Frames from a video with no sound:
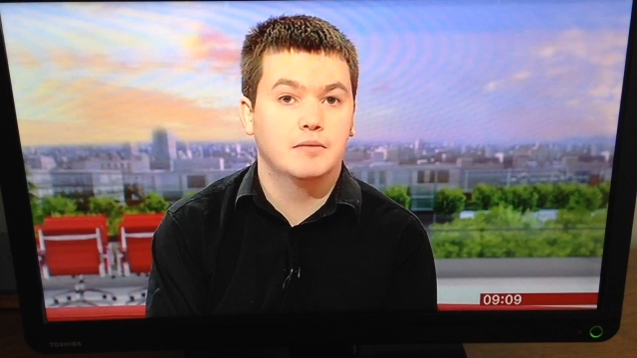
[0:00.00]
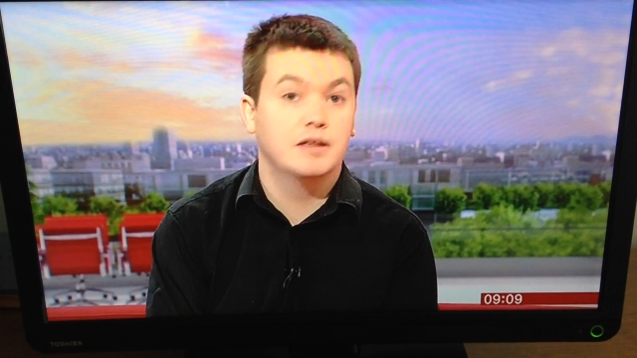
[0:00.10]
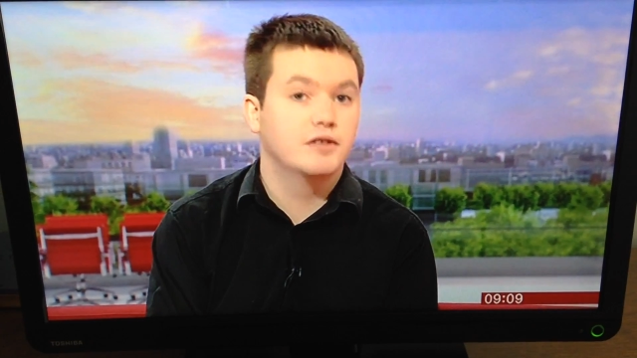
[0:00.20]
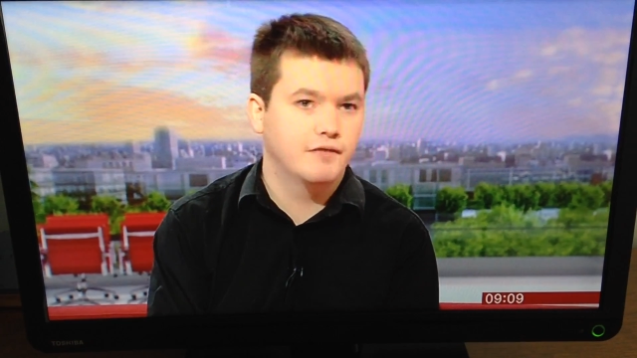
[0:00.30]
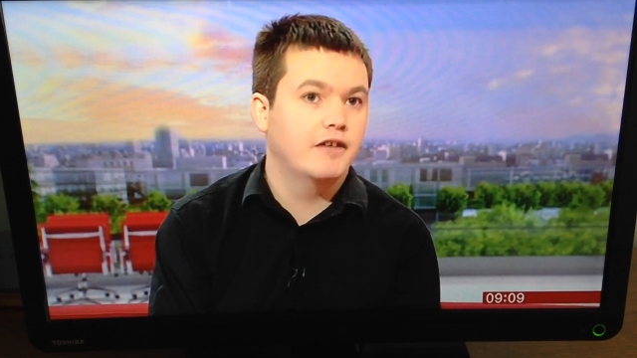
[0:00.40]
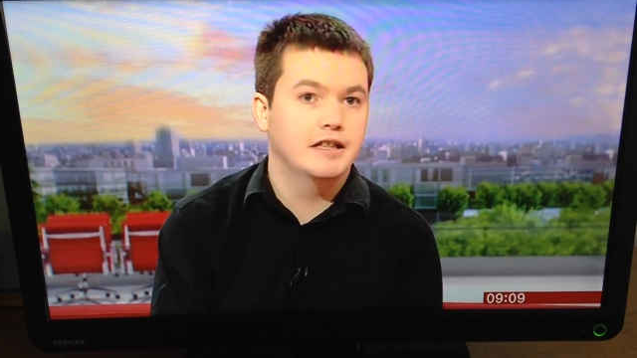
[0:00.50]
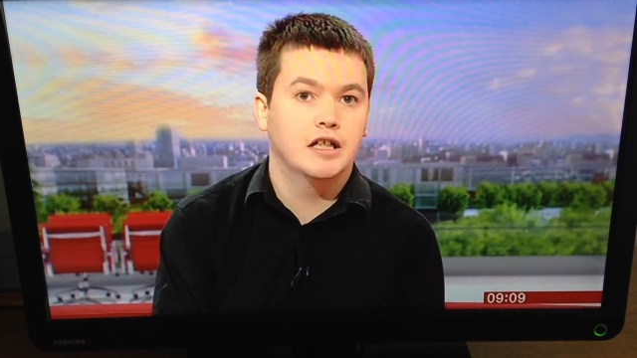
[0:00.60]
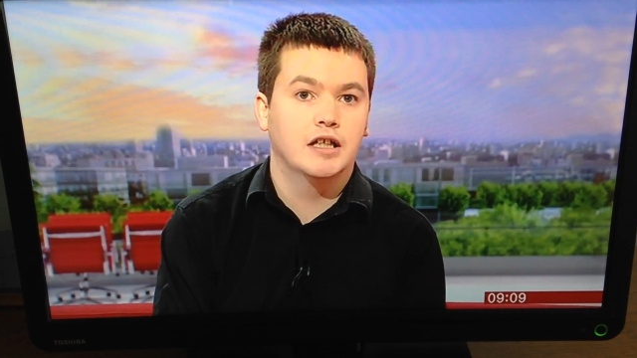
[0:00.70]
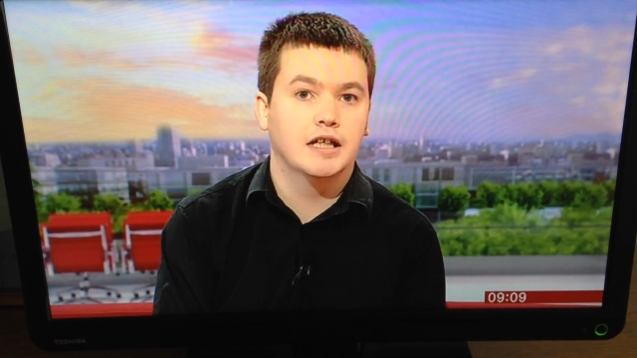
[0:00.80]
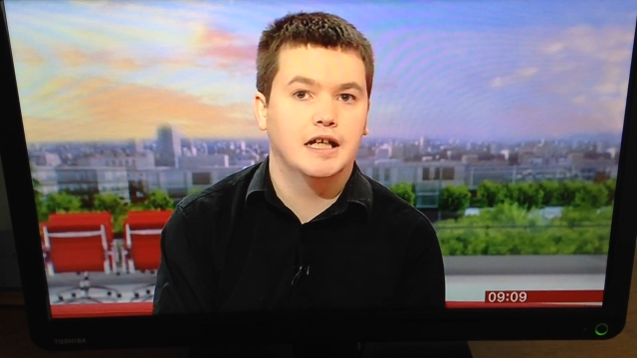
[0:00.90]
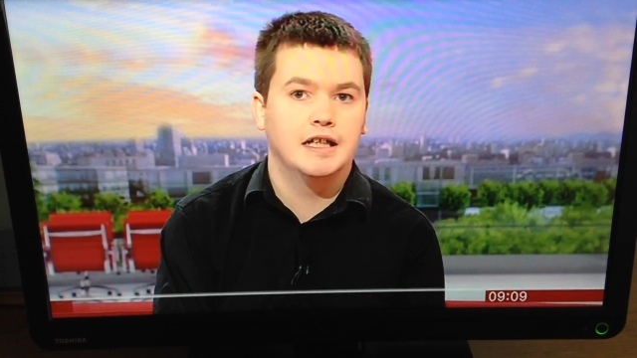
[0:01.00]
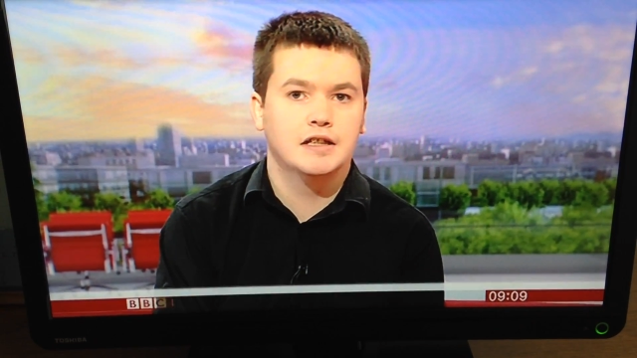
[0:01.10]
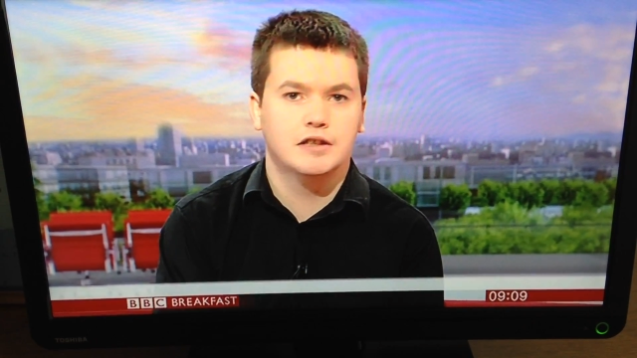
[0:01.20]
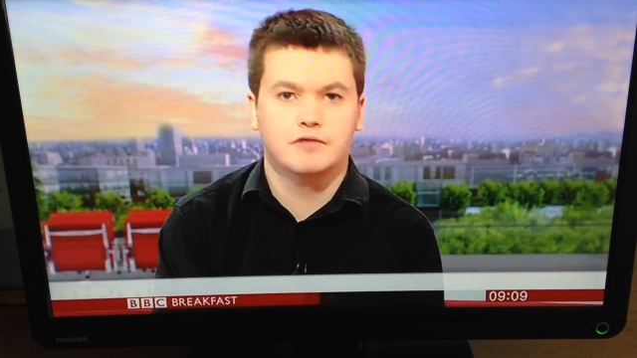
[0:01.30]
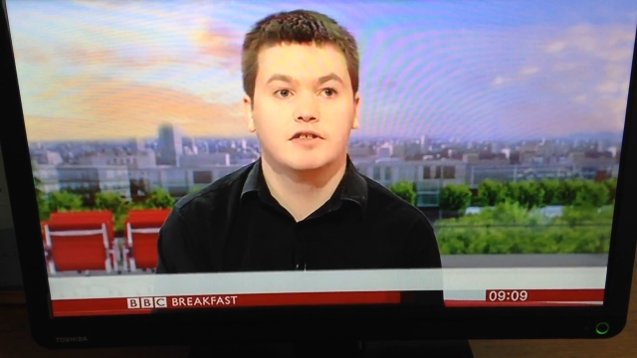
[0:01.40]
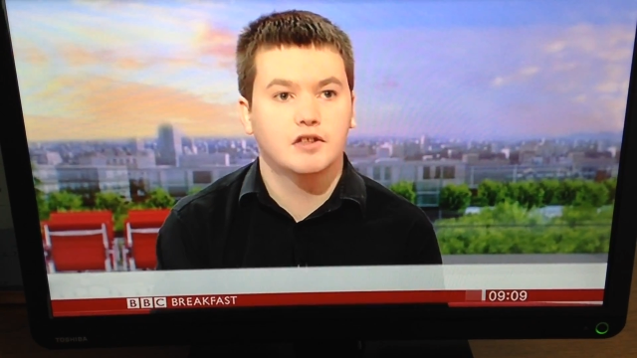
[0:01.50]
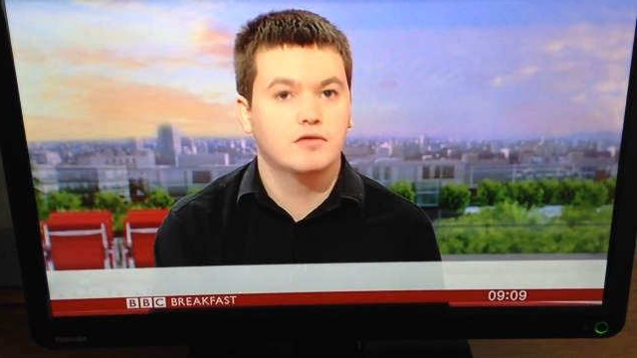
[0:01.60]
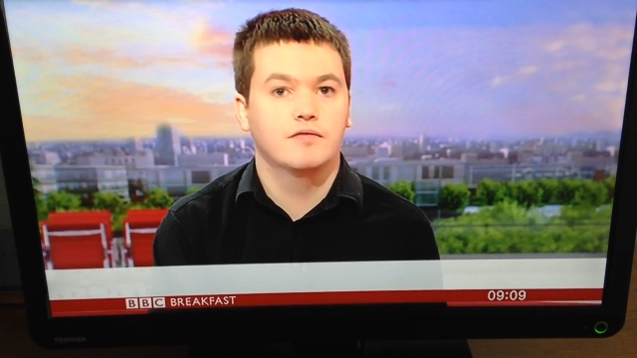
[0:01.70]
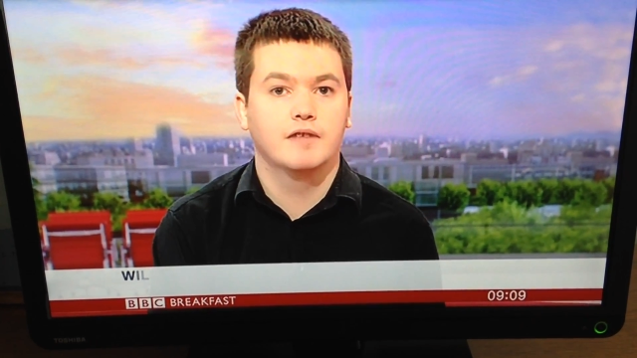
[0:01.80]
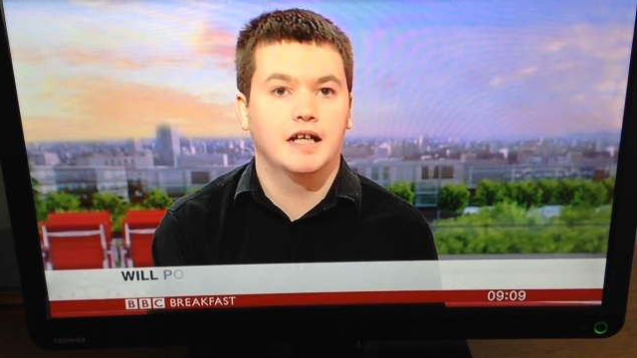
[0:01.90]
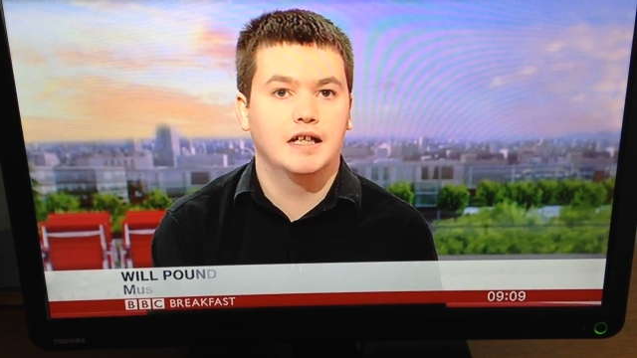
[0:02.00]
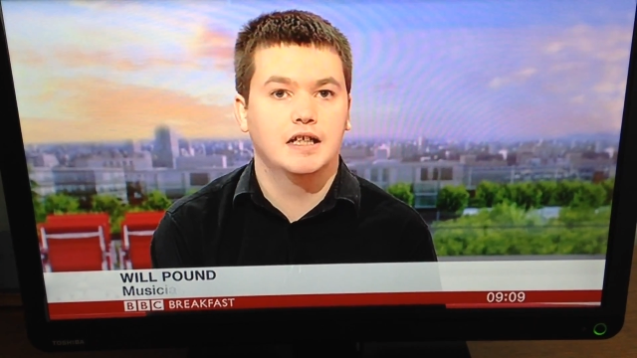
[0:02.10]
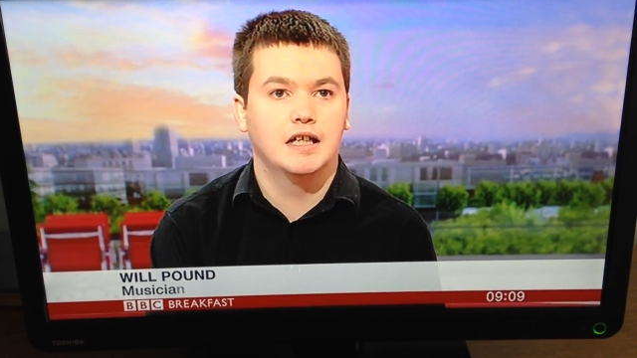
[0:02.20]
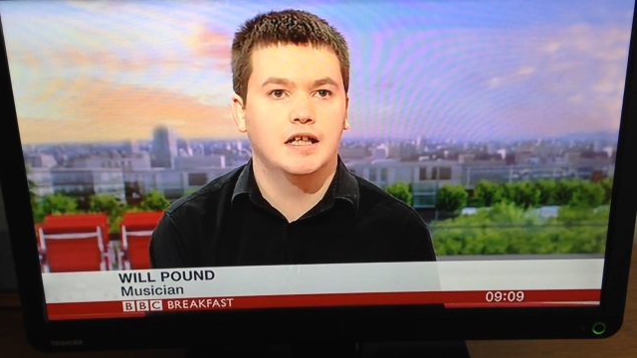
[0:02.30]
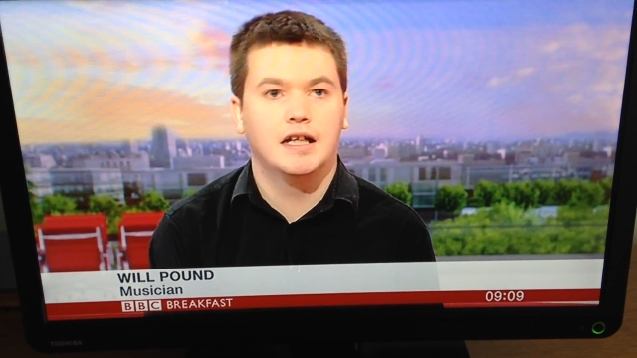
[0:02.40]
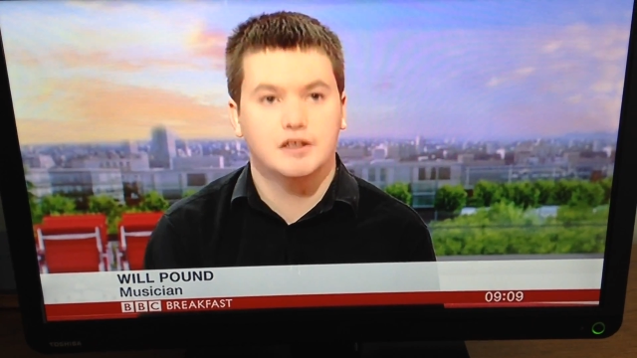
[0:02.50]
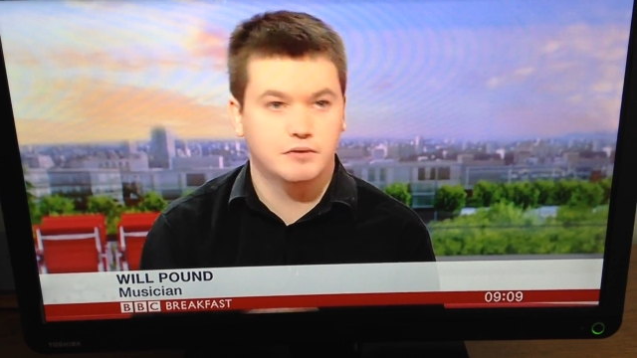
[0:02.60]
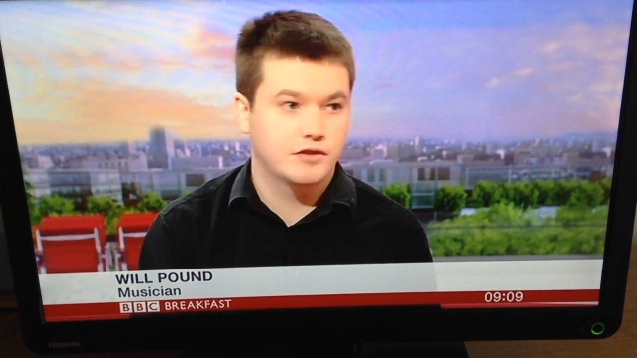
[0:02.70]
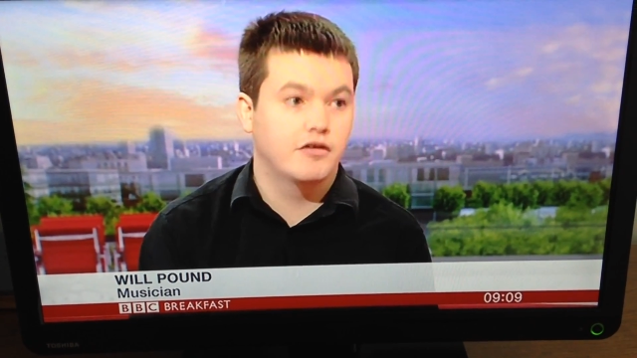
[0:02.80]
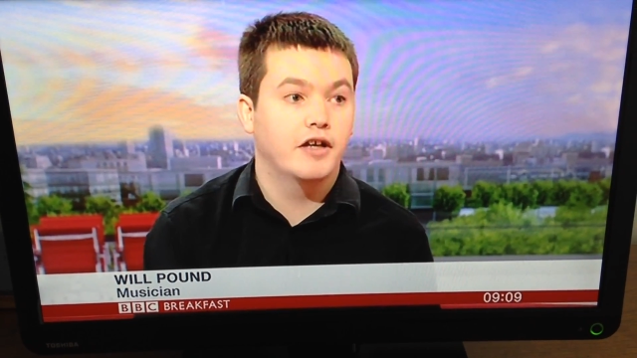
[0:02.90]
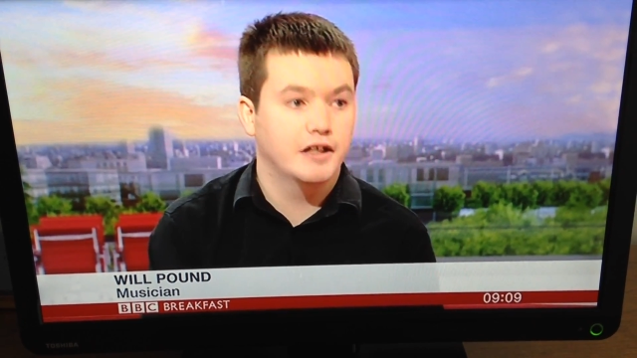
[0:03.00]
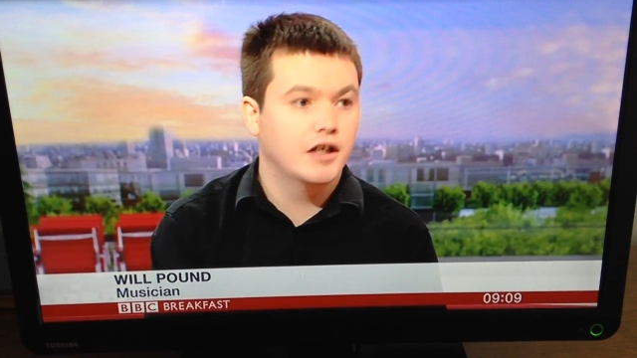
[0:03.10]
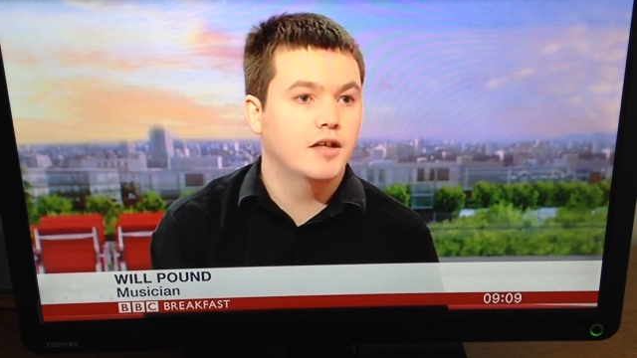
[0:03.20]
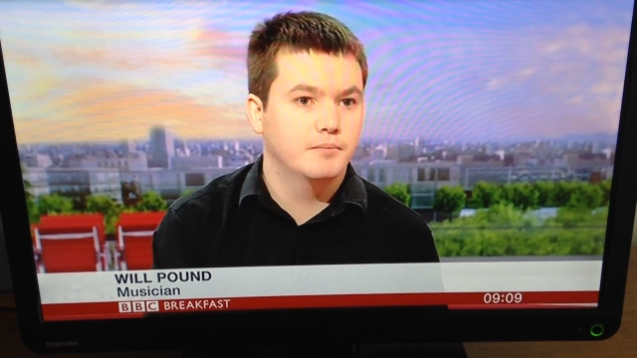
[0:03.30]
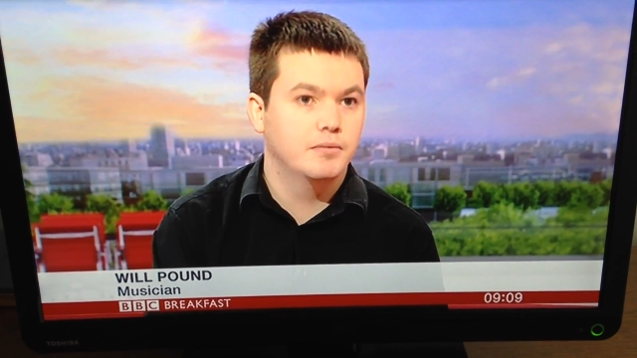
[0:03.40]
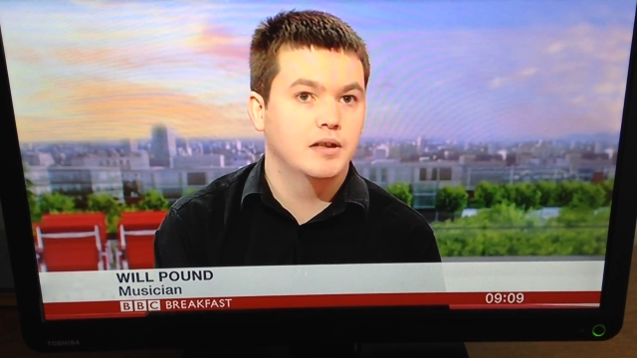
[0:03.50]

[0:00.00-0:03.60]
when I was very young, and as a result of that, as I was growing up,